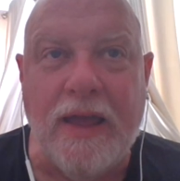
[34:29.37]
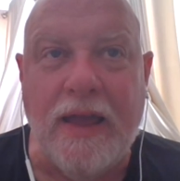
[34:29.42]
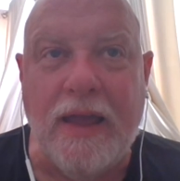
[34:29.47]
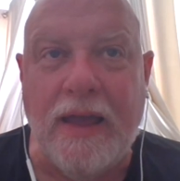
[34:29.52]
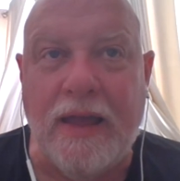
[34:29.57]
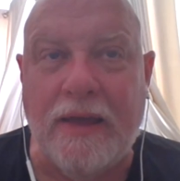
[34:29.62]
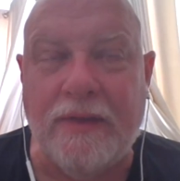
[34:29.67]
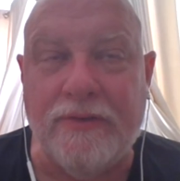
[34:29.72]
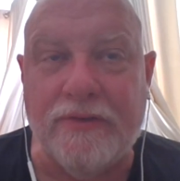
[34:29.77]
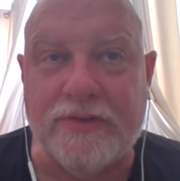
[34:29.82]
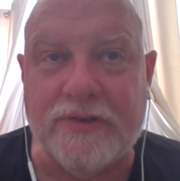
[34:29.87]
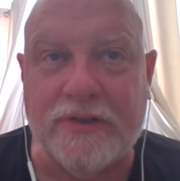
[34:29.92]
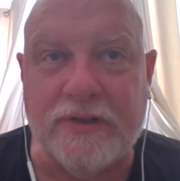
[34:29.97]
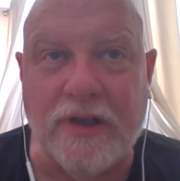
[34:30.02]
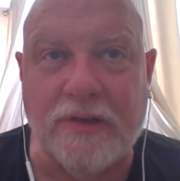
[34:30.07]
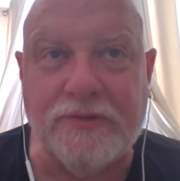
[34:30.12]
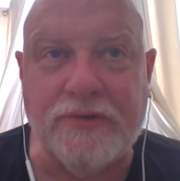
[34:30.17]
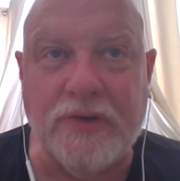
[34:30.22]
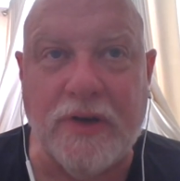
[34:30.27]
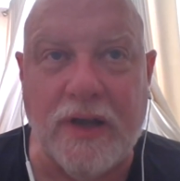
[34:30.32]
And there's a
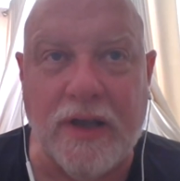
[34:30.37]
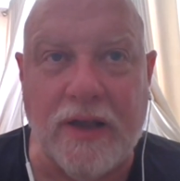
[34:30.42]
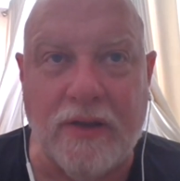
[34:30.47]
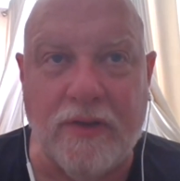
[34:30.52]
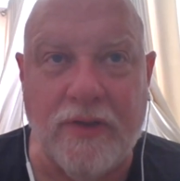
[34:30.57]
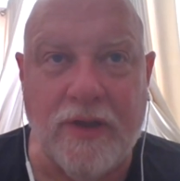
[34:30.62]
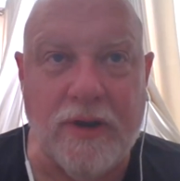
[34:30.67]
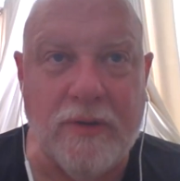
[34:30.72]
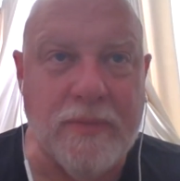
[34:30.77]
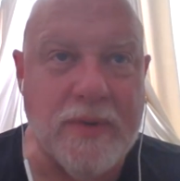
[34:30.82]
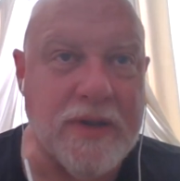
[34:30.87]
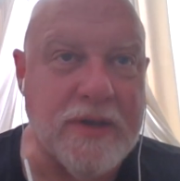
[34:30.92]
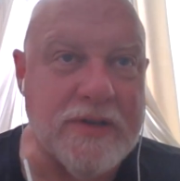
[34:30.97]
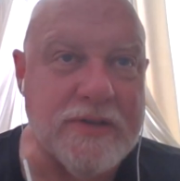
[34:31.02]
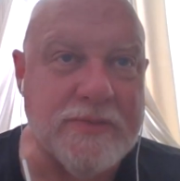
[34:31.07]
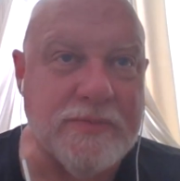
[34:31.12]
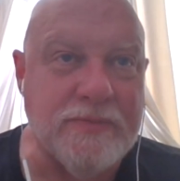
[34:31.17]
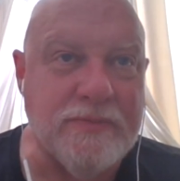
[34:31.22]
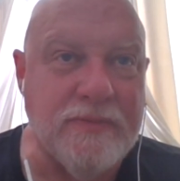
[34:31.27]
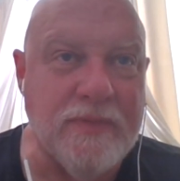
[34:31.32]
love triangle there
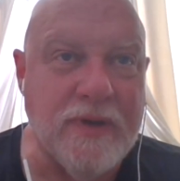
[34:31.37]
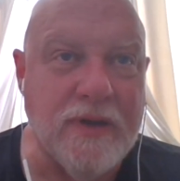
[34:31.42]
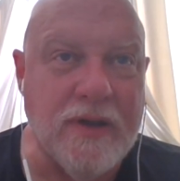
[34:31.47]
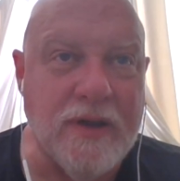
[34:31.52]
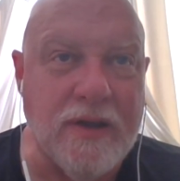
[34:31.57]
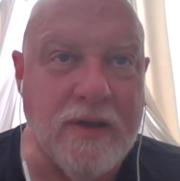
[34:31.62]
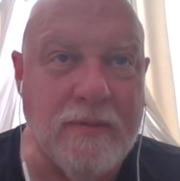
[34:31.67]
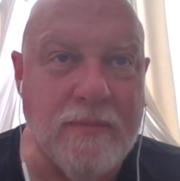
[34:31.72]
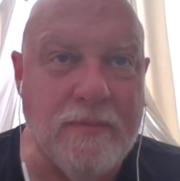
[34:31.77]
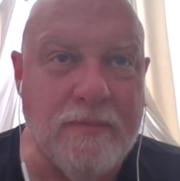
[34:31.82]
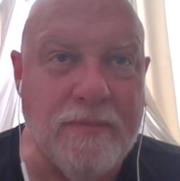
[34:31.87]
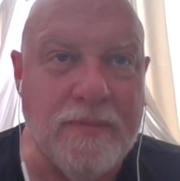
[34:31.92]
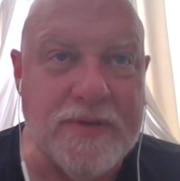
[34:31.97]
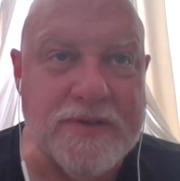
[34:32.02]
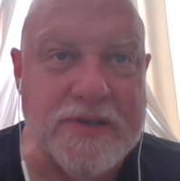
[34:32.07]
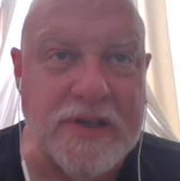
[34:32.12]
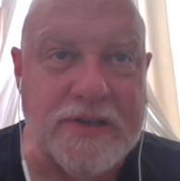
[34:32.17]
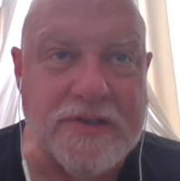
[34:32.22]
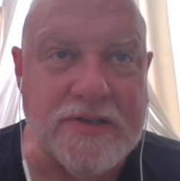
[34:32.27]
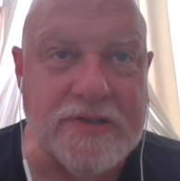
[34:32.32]
because uh,
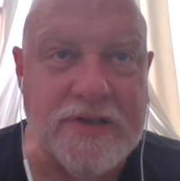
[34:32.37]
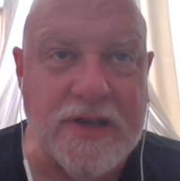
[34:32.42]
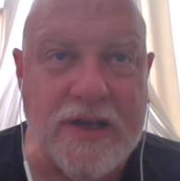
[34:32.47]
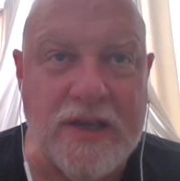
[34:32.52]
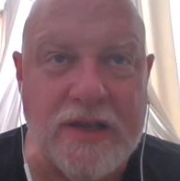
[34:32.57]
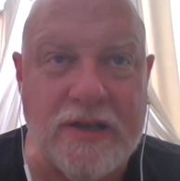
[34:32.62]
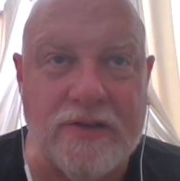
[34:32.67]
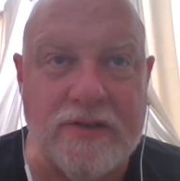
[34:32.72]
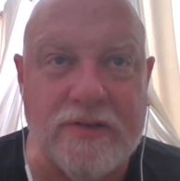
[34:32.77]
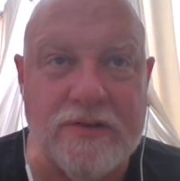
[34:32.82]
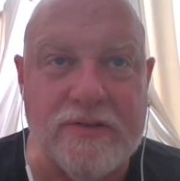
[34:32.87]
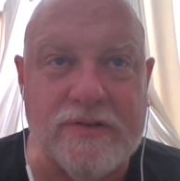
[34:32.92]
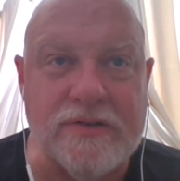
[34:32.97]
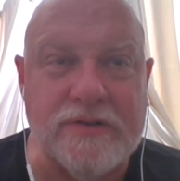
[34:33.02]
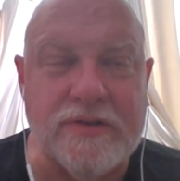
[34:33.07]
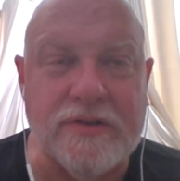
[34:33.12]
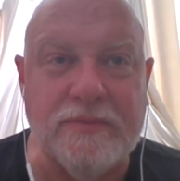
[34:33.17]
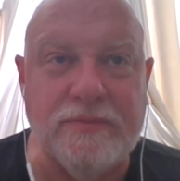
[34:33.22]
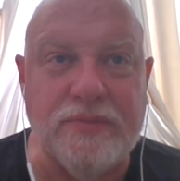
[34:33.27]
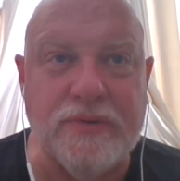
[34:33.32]
besides Jane,
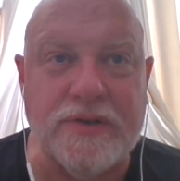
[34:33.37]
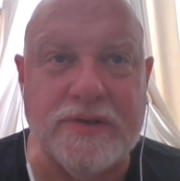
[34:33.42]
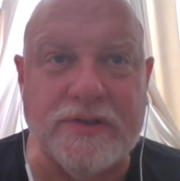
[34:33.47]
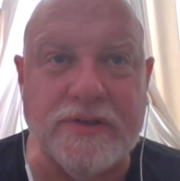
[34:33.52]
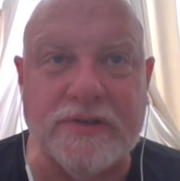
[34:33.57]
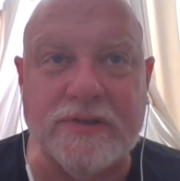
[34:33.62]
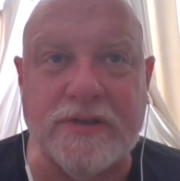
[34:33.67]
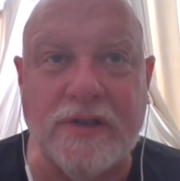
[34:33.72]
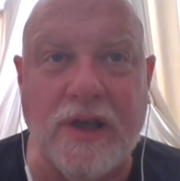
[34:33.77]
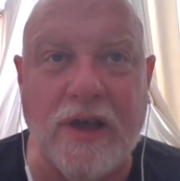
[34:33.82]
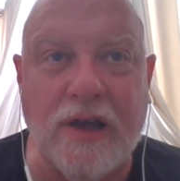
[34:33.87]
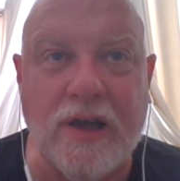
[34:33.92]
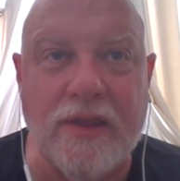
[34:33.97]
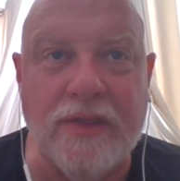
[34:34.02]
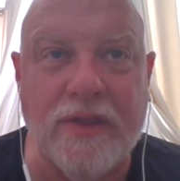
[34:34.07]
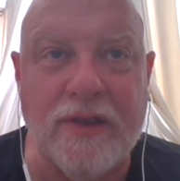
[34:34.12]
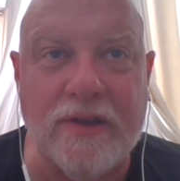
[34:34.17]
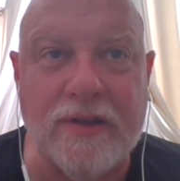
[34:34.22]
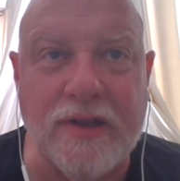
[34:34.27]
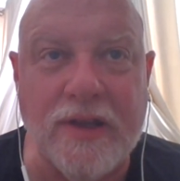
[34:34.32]
there's the priestess La,
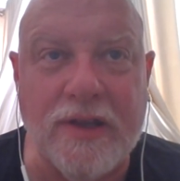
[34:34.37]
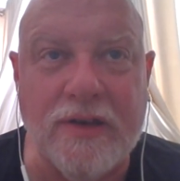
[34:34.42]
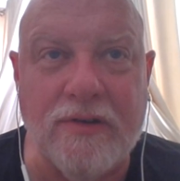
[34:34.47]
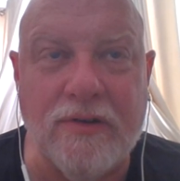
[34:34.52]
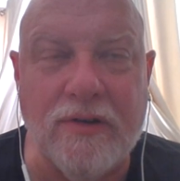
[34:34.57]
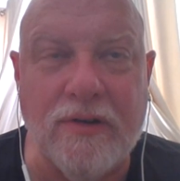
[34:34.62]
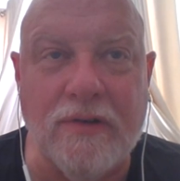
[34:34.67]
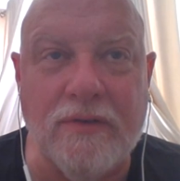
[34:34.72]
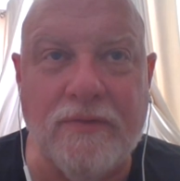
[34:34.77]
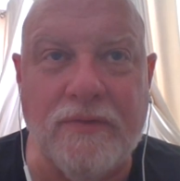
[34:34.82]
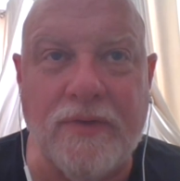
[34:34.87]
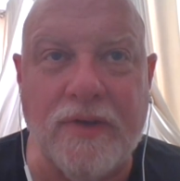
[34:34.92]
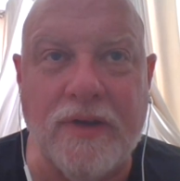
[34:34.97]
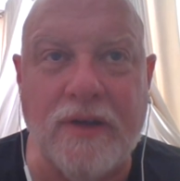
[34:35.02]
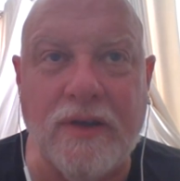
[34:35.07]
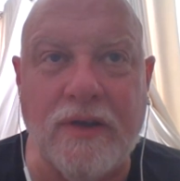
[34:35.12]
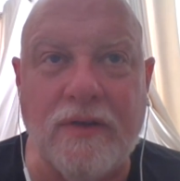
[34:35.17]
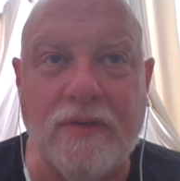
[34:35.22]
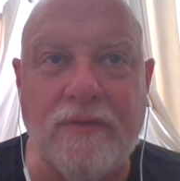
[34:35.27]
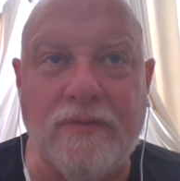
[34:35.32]
the leader of,
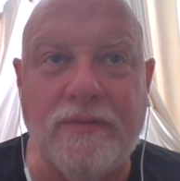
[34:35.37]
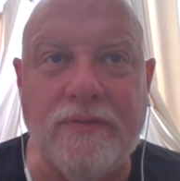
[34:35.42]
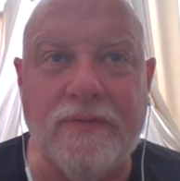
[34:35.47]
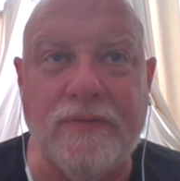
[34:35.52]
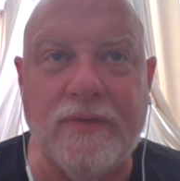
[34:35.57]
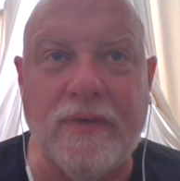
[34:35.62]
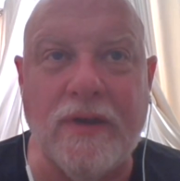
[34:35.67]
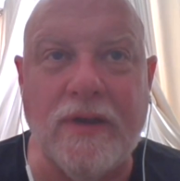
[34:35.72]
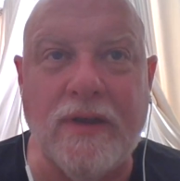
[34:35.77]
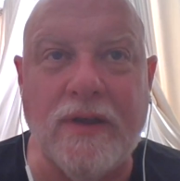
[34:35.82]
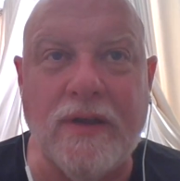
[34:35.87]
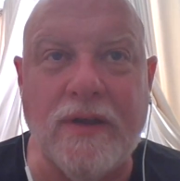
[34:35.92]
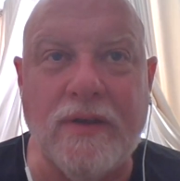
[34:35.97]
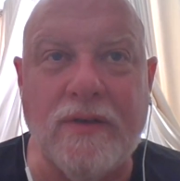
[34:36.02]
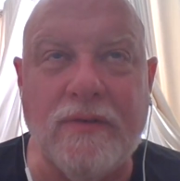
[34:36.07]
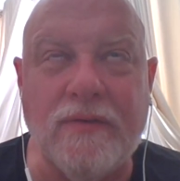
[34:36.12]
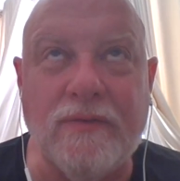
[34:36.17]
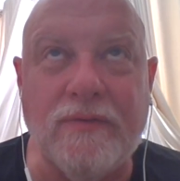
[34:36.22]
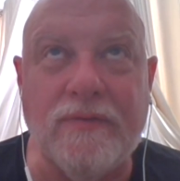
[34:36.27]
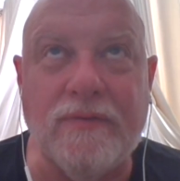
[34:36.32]
of, of,
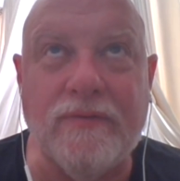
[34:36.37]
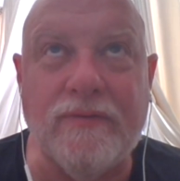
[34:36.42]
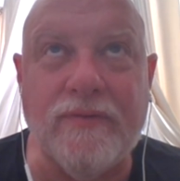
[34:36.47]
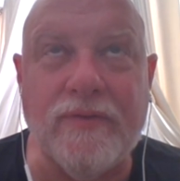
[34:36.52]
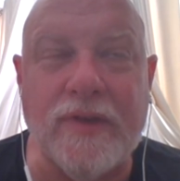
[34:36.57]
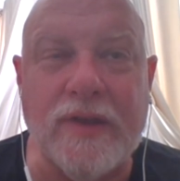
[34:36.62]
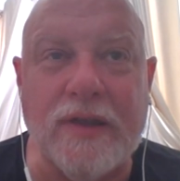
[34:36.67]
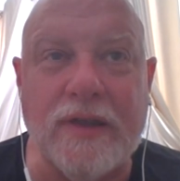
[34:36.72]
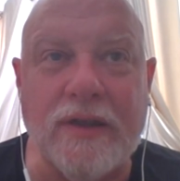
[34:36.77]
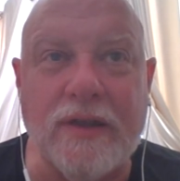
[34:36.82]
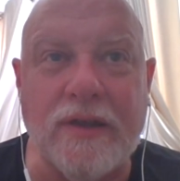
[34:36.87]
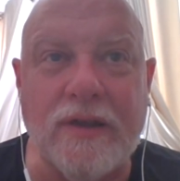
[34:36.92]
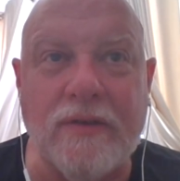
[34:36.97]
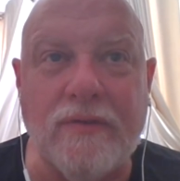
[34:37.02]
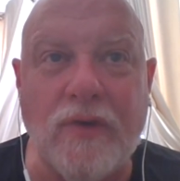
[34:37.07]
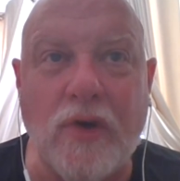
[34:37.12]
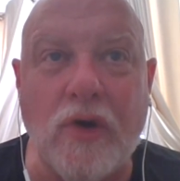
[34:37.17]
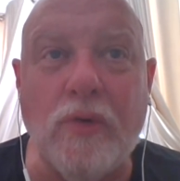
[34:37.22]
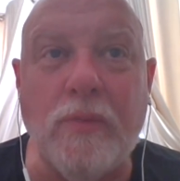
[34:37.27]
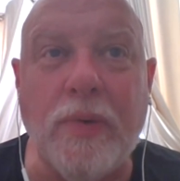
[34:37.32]
of
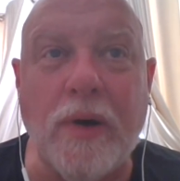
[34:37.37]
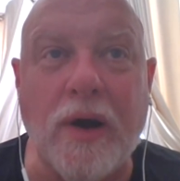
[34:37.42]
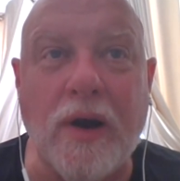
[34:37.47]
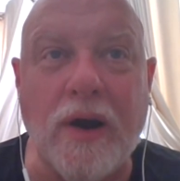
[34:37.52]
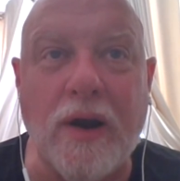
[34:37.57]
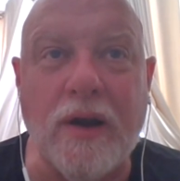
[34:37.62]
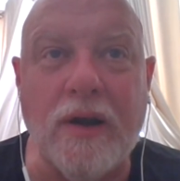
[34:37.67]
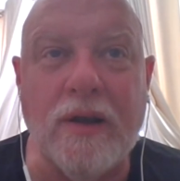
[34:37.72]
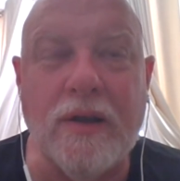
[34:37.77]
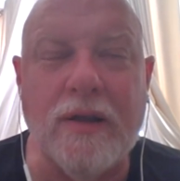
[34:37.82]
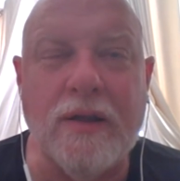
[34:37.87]
Opar,